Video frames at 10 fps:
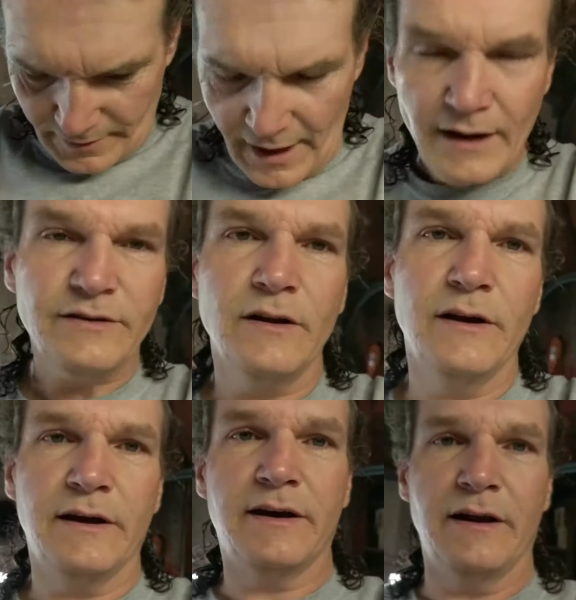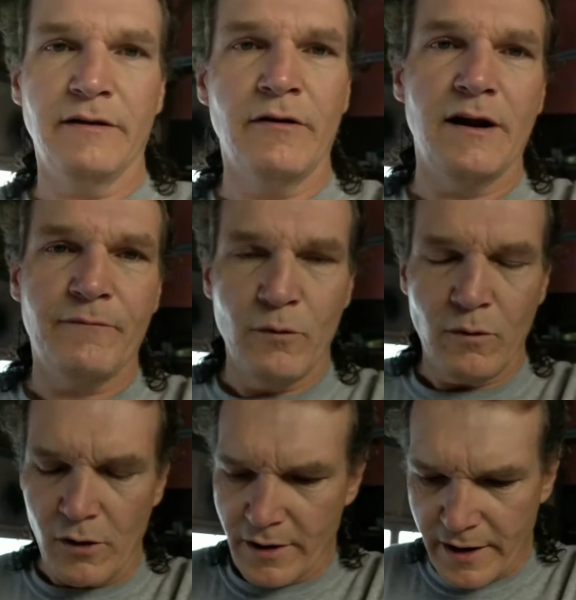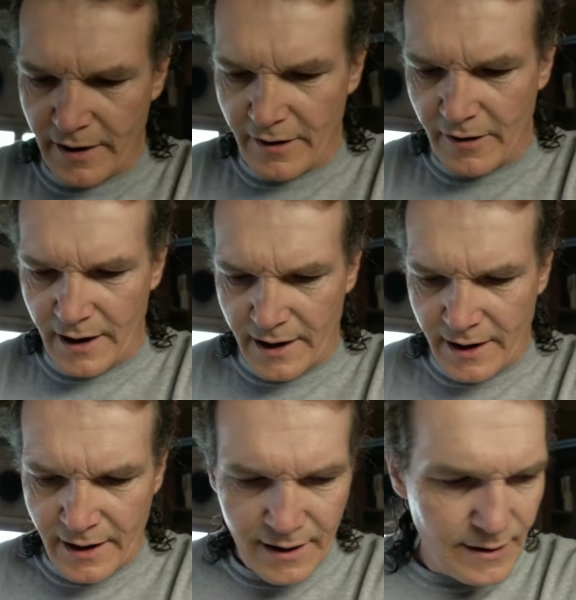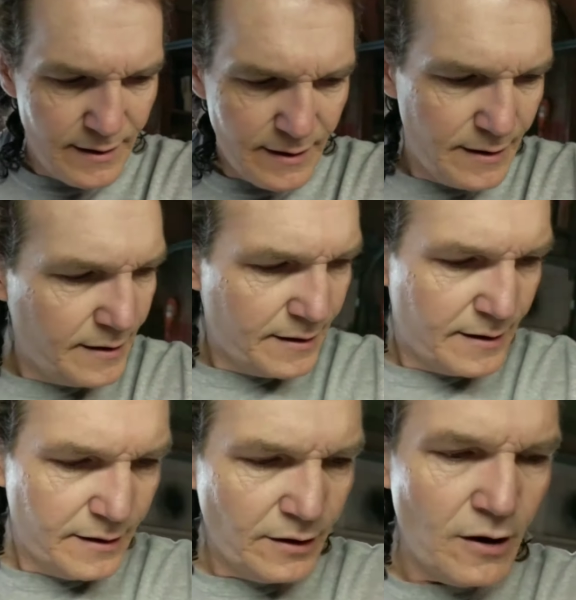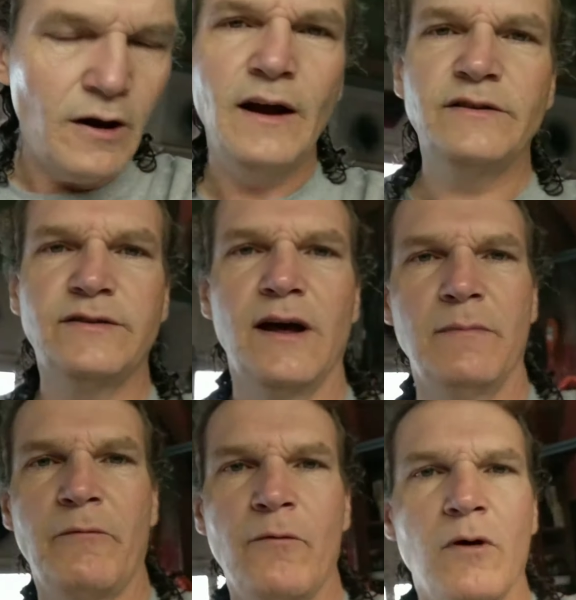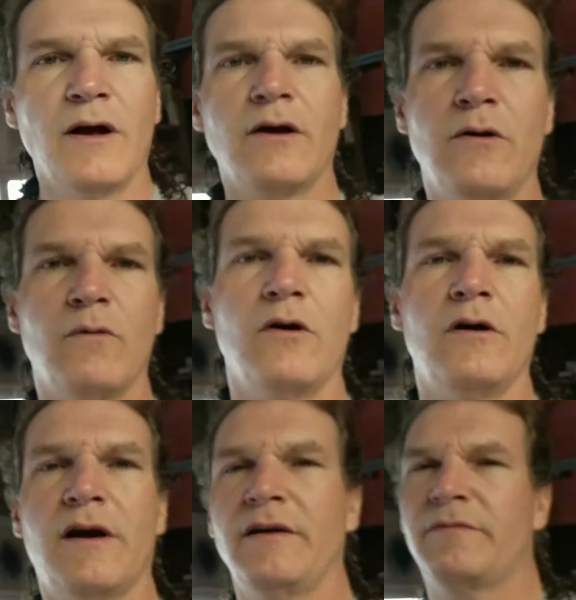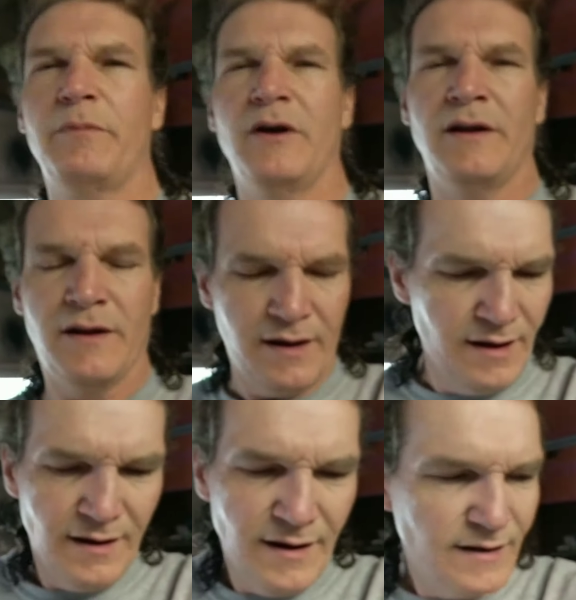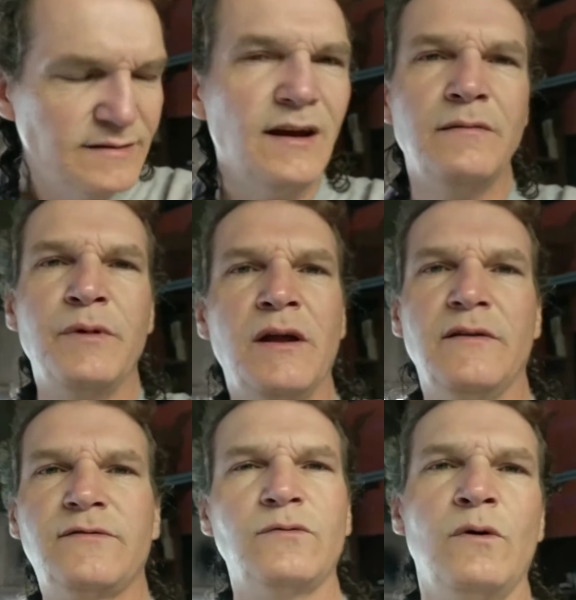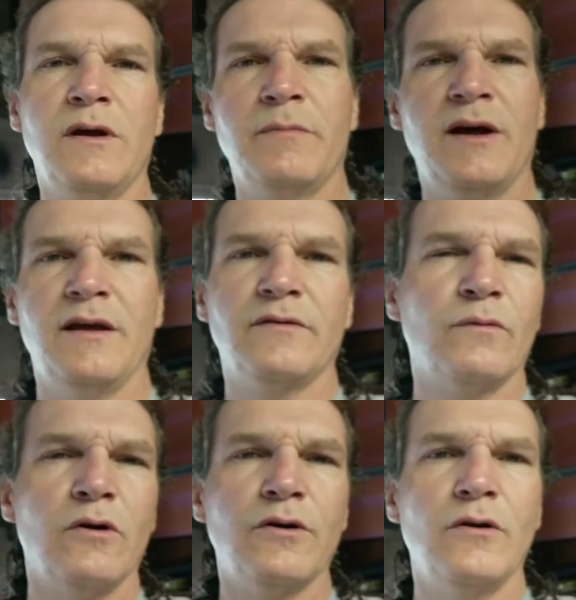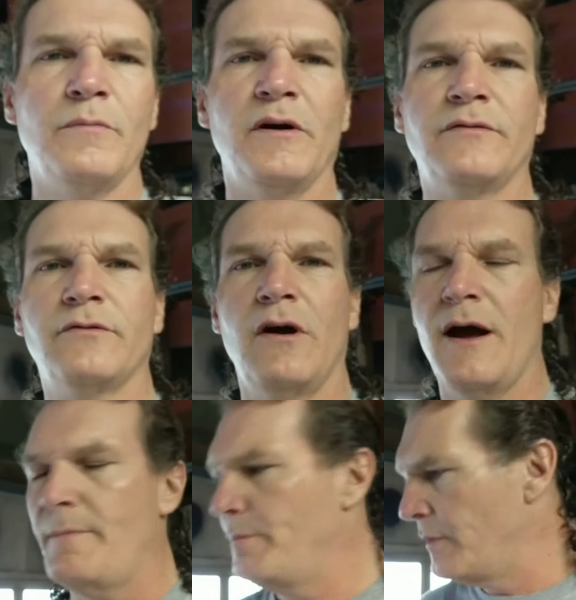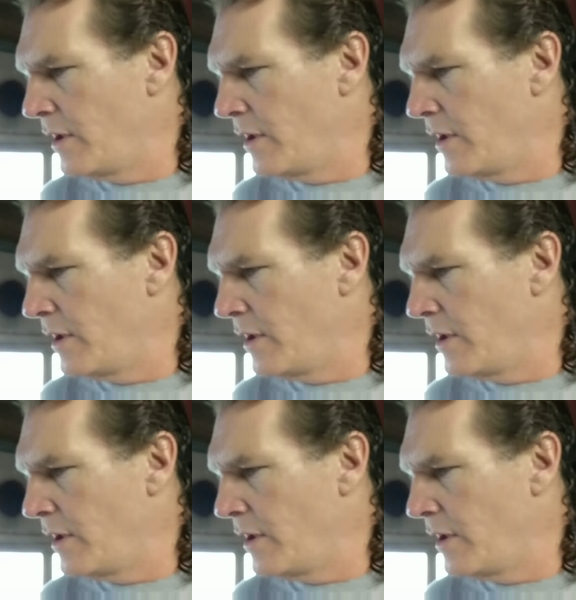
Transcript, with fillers: actually getting ready for work here and, you know, each day before I go to work, I spend 10 minutes, 20 minutes working on my scrap.